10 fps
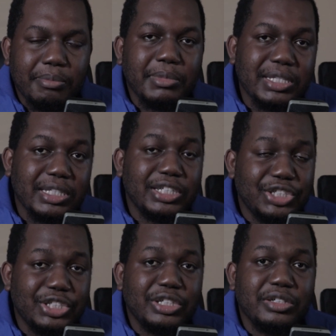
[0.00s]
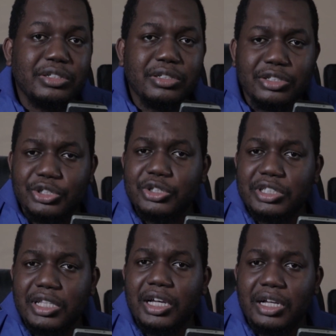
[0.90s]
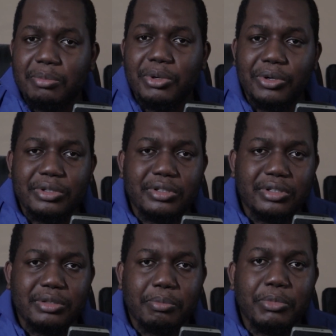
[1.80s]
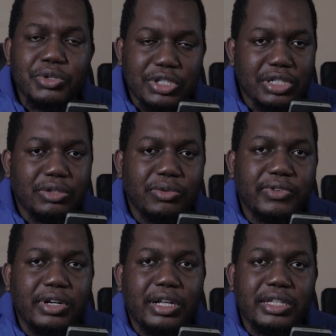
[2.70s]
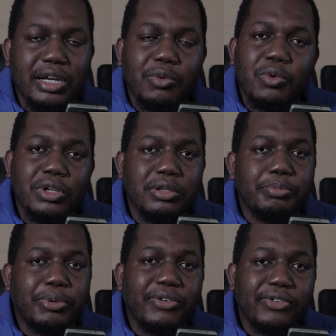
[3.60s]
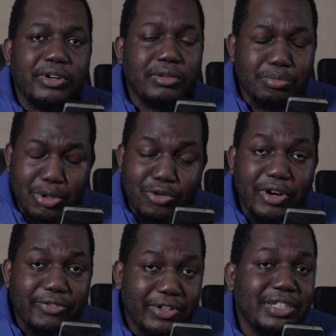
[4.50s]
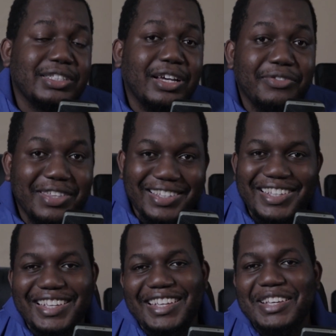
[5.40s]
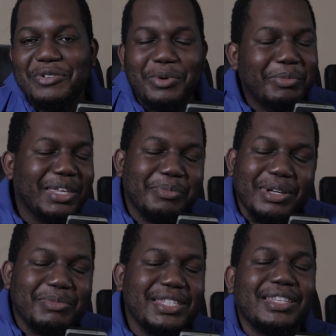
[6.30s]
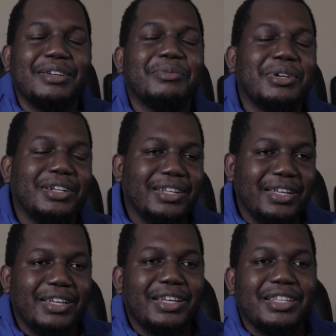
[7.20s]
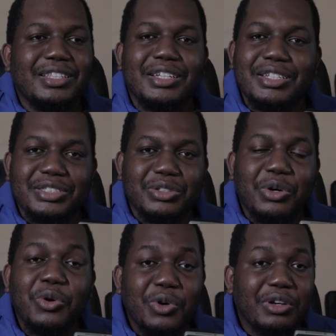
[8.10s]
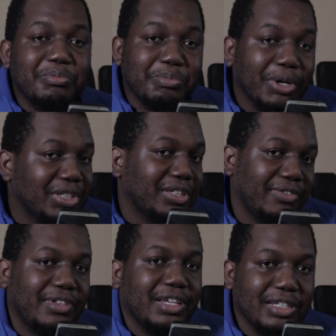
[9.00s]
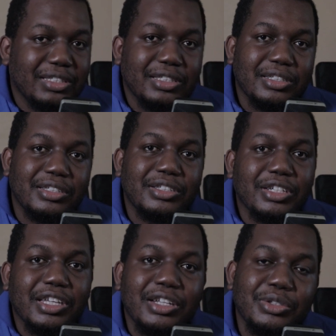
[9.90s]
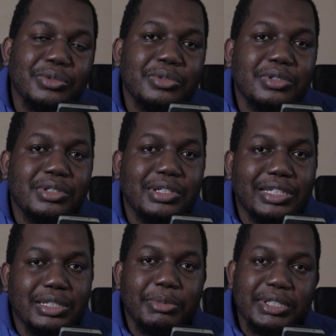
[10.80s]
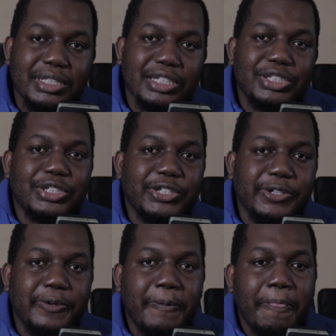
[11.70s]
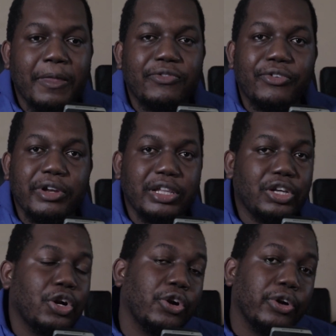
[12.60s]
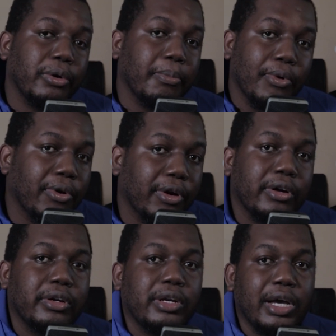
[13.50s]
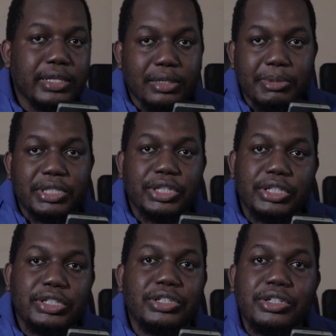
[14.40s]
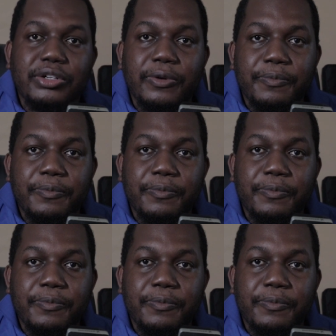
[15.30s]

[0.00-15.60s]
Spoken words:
mixing engineer, just talk about musician overall. There are whole peripherals of why me keep on missing that word. There's a whole bunch of things you can do as a mixing engineer for really earn more as a mixing engineer.